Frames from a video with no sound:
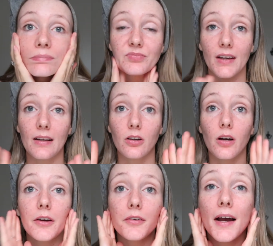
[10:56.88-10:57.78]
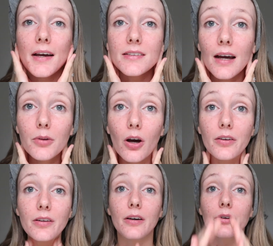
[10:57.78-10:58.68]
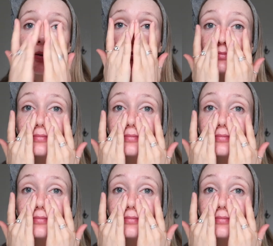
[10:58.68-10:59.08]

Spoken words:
Like, look how red I'm gone now.